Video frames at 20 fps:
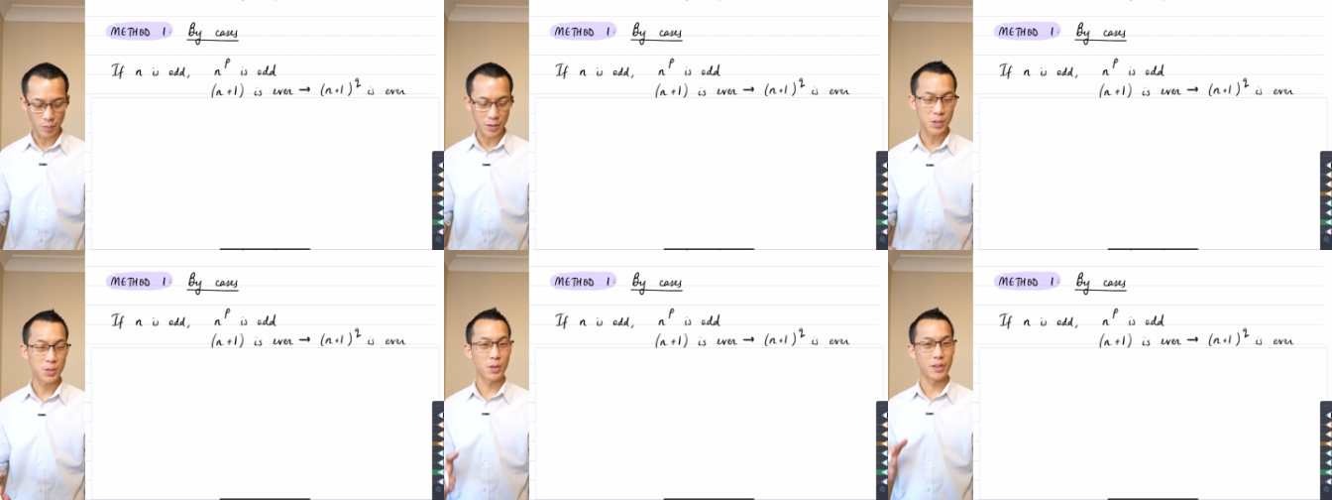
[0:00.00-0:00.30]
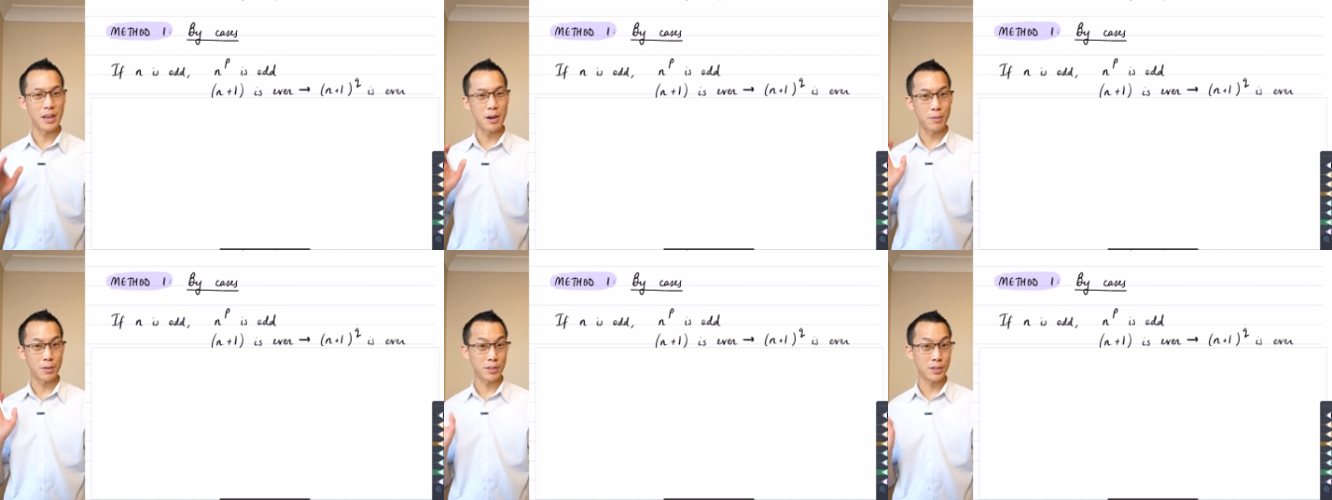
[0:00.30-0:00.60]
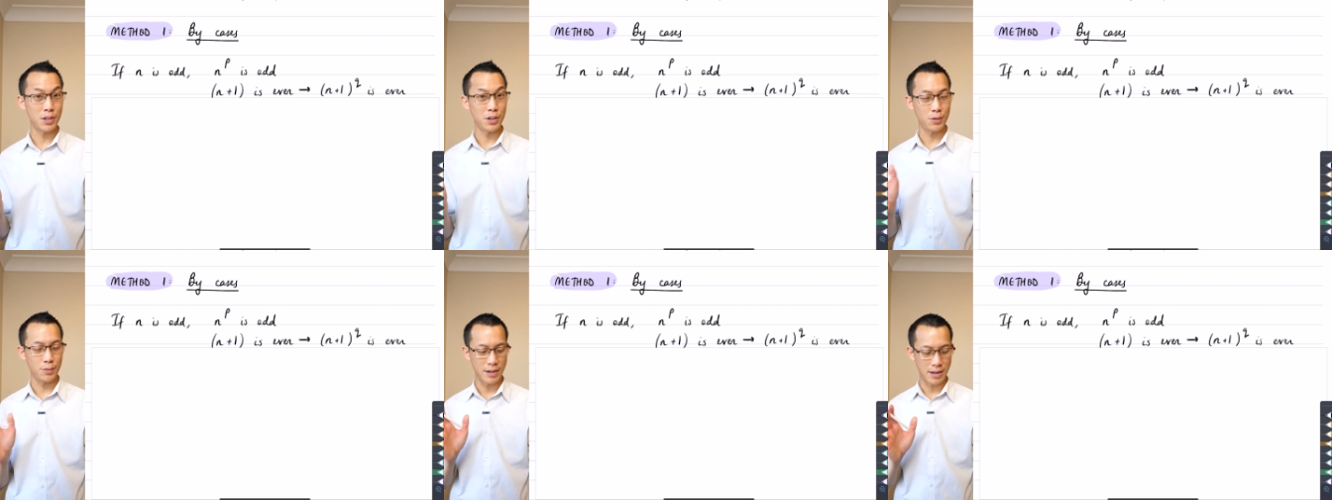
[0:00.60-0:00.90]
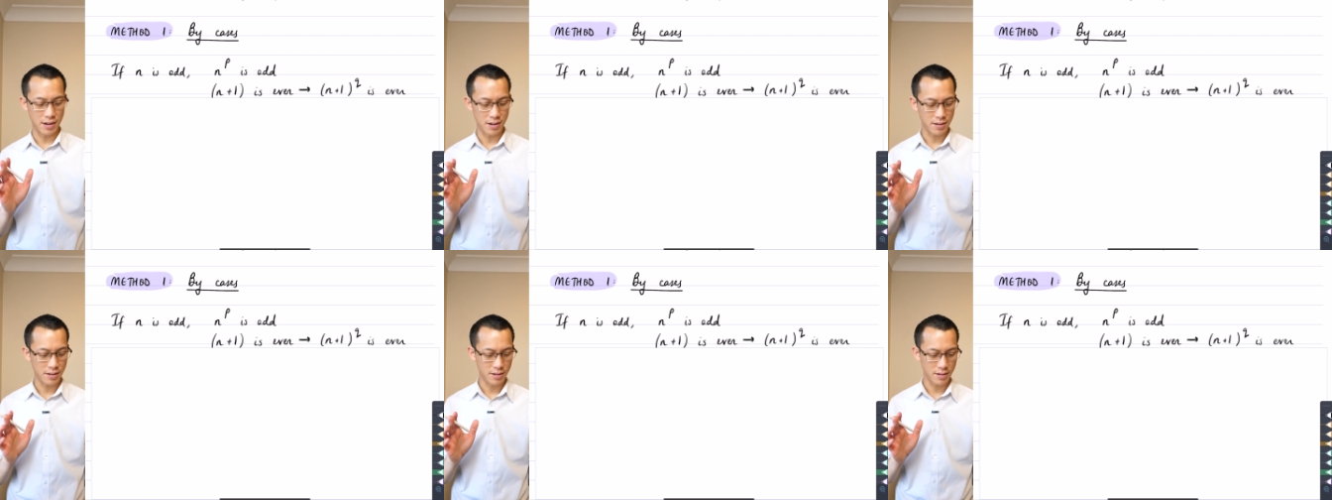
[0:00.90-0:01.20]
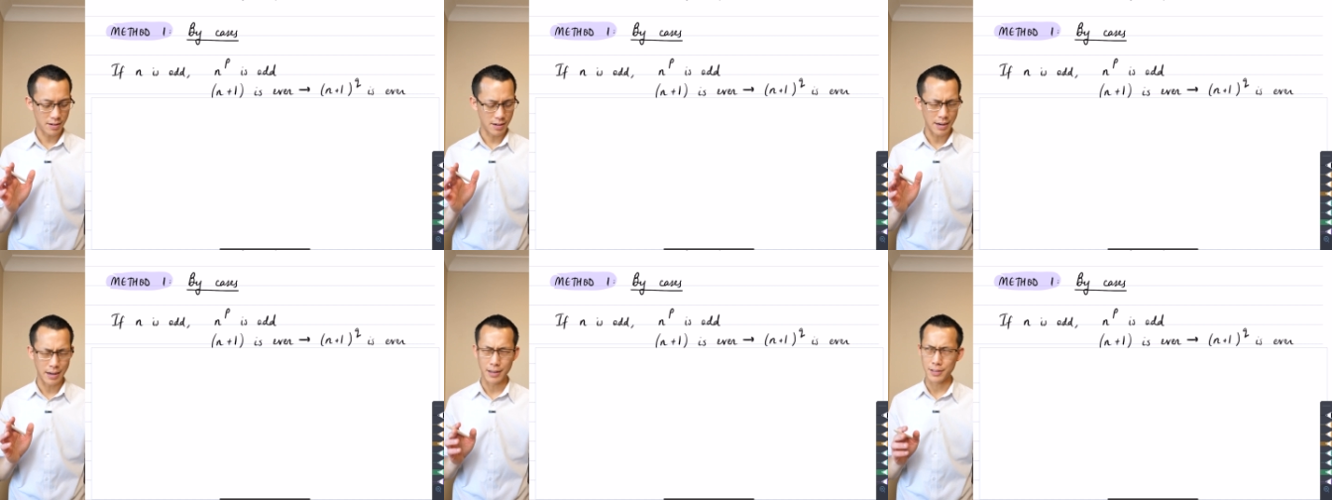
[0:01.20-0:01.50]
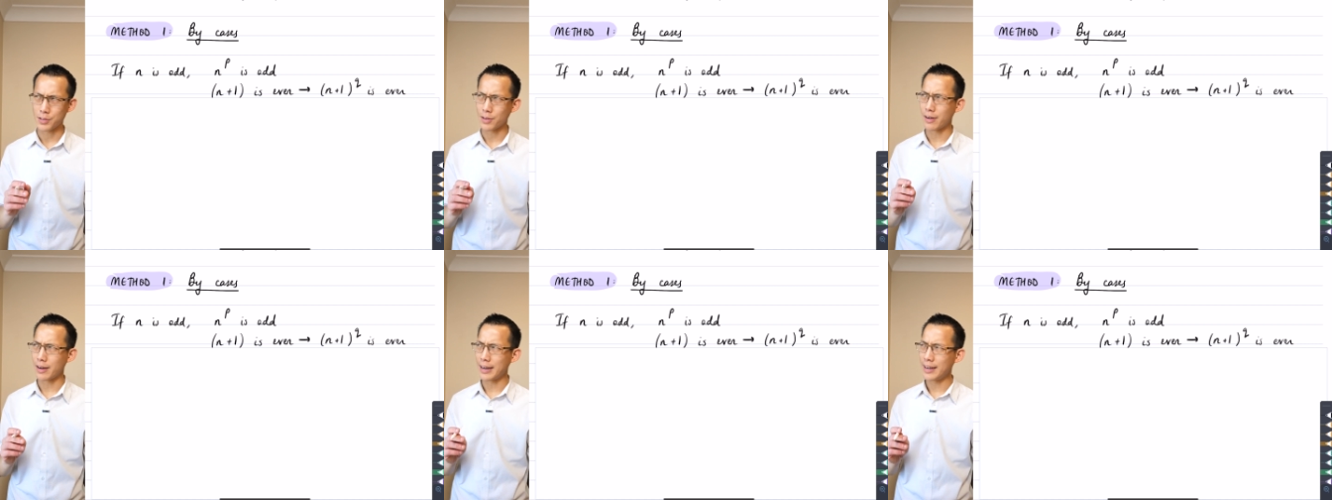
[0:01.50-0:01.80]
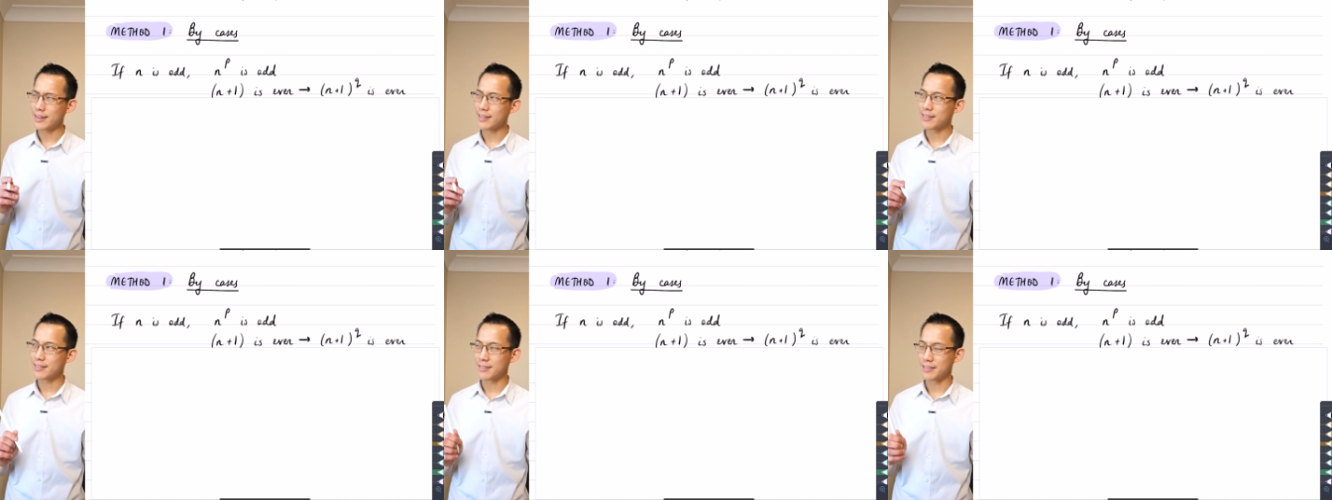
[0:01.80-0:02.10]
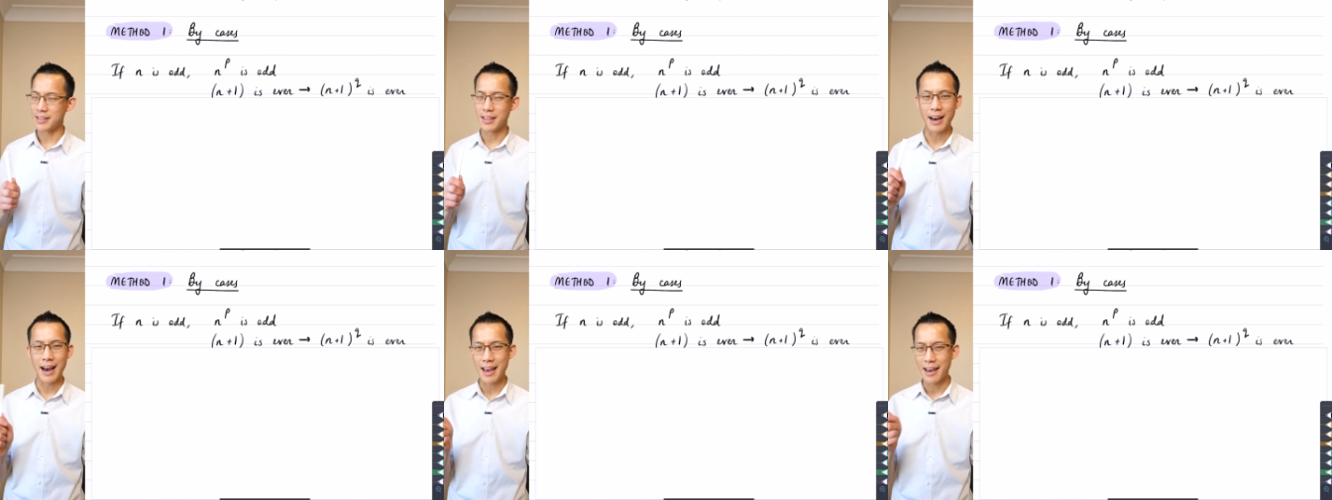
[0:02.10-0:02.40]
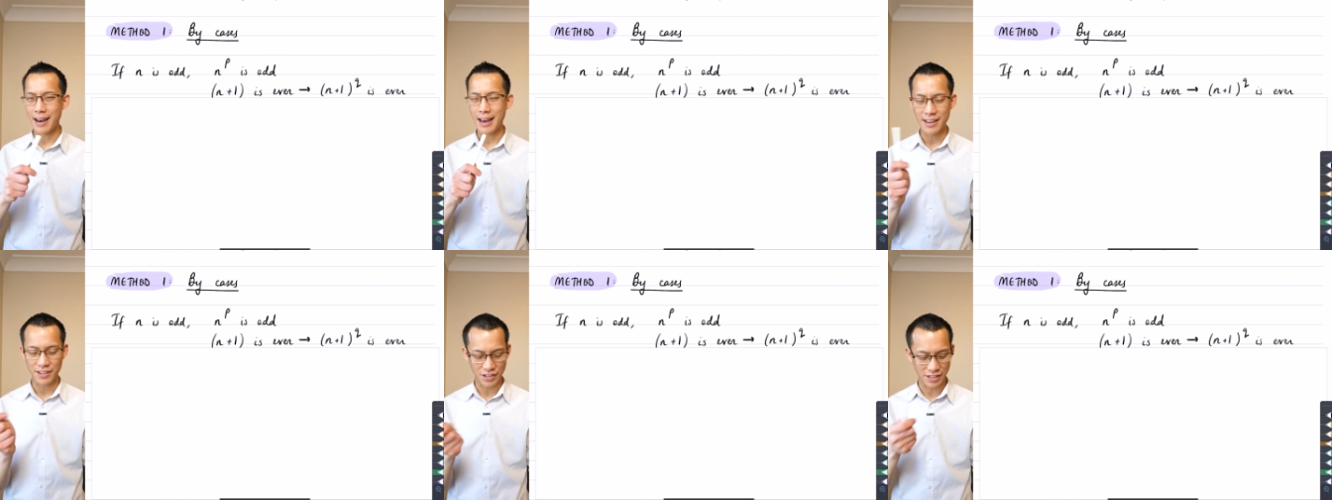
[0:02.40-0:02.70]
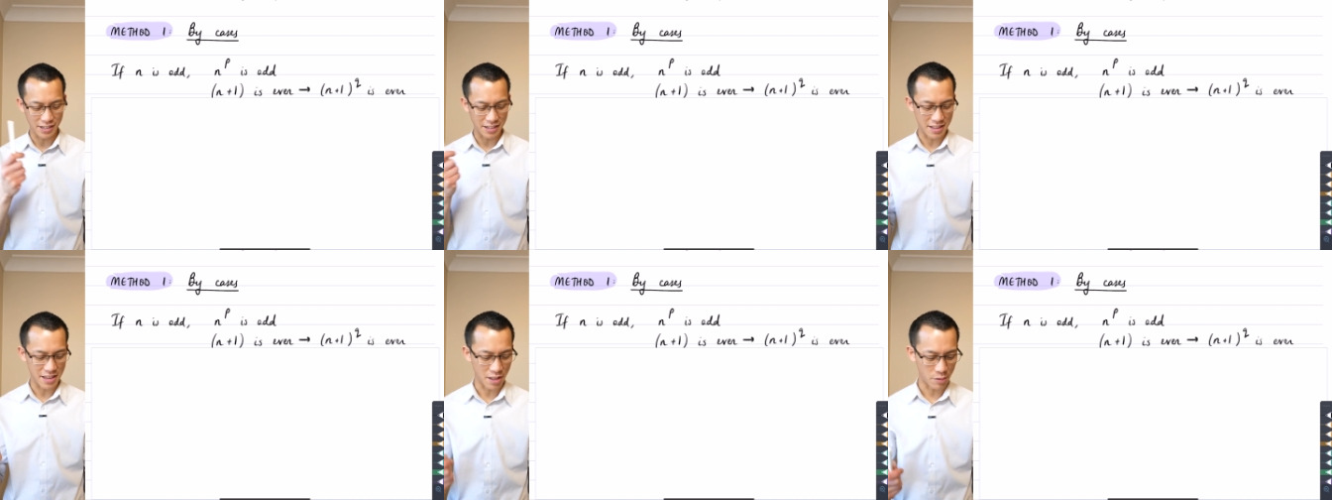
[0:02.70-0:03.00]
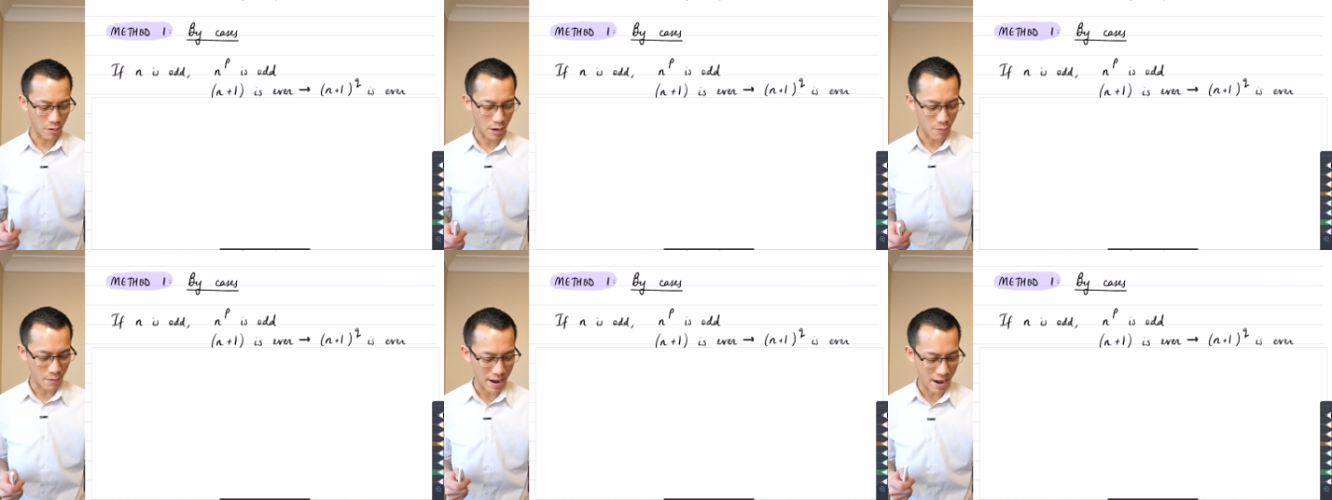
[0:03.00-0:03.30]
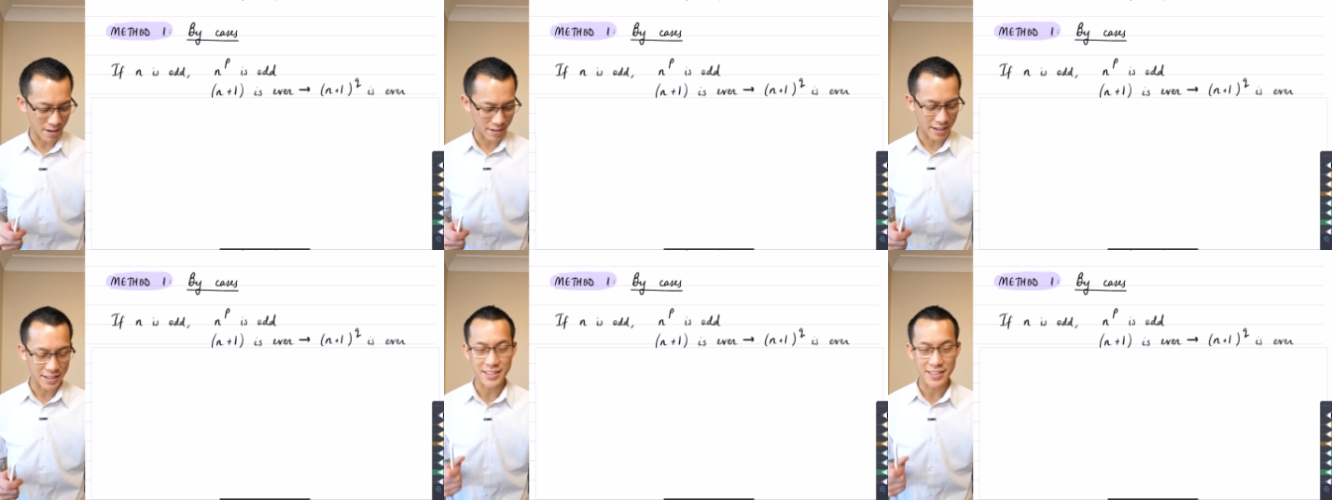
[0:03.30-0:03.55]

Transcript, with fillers: We saw that with 2 and, uh, sorry, I, I actually did the other way around.